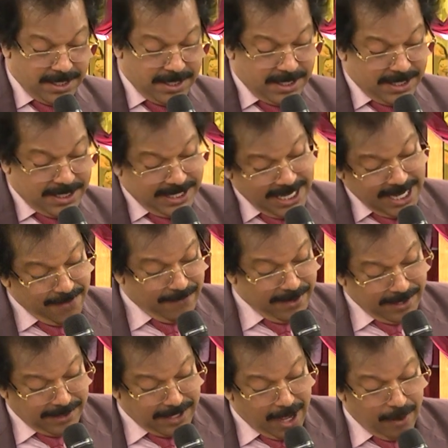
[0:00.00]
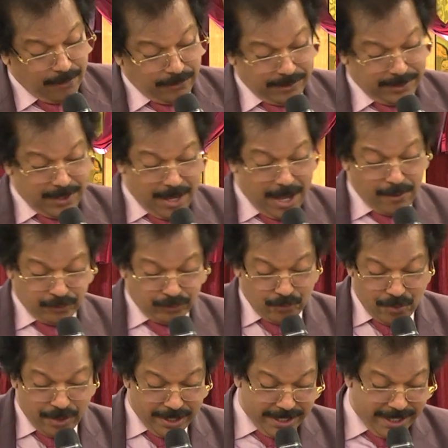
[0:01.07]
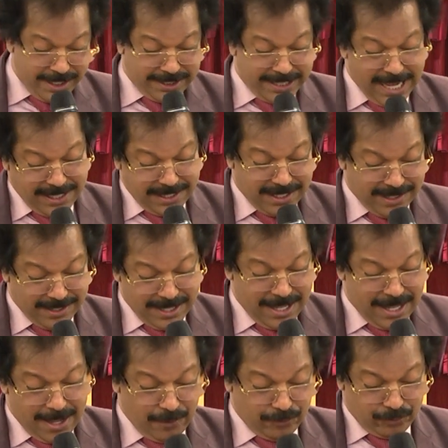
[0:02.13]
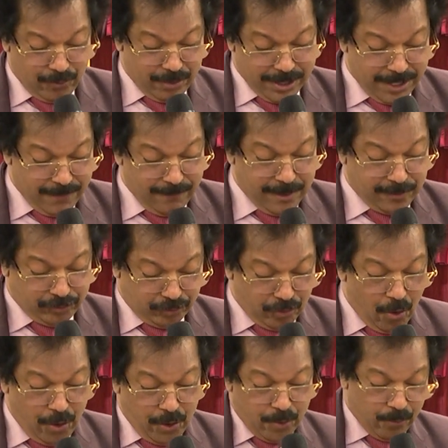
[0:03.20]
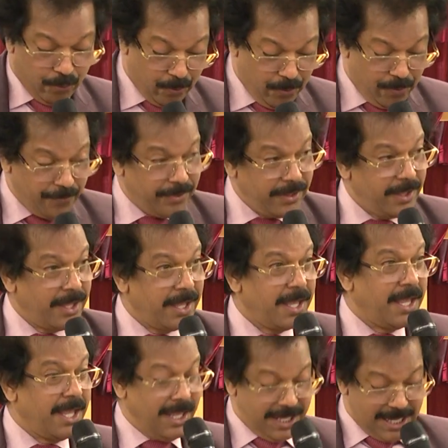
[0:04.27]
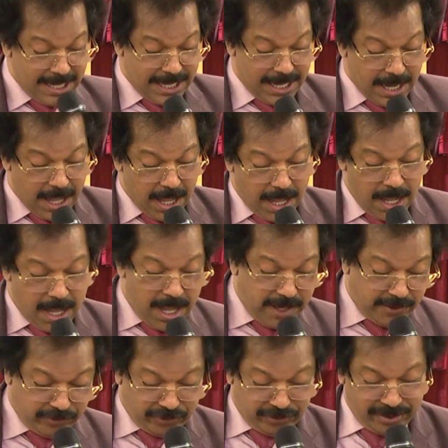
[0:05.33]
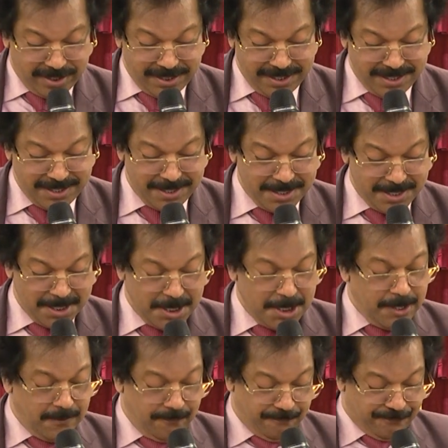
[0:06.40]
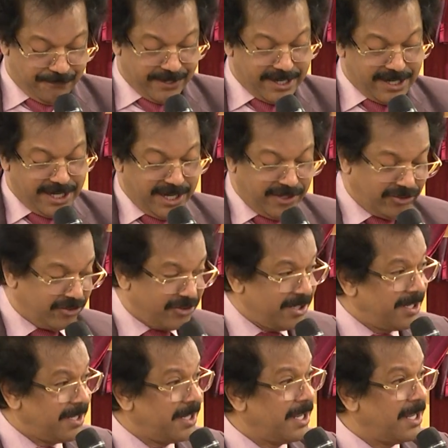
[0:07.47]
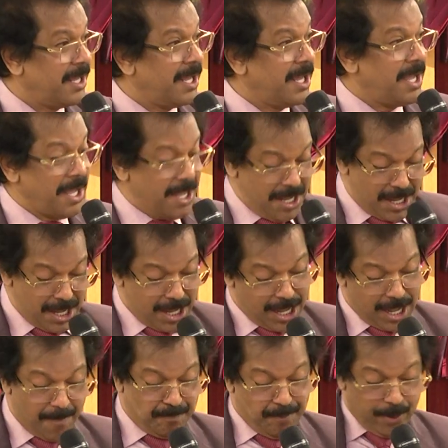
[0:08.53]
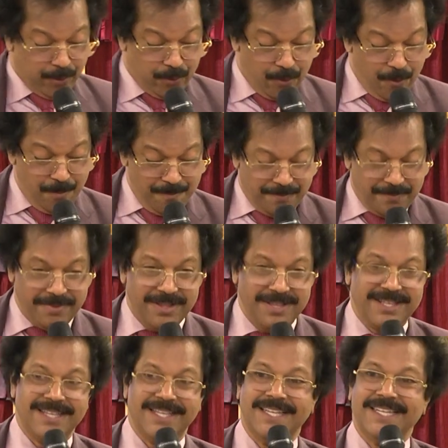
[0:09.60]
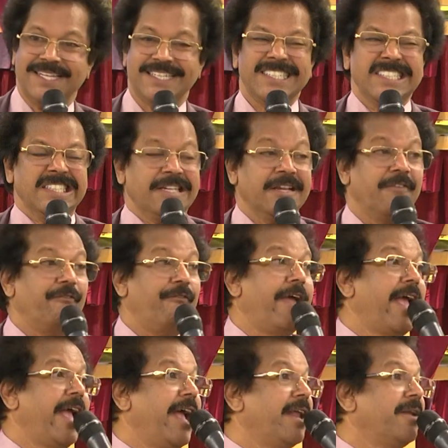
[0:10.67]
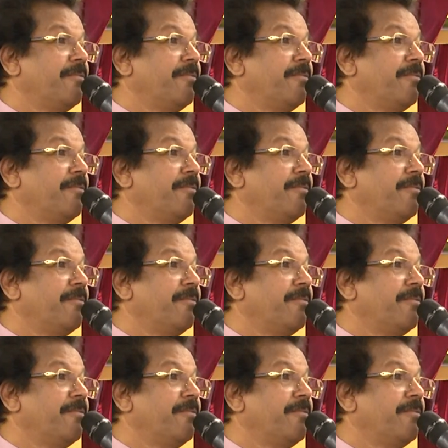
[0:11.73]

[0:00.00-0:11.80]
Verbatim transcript: he will, the house, the house owner, then the house owner will show you a large, furnished upper room where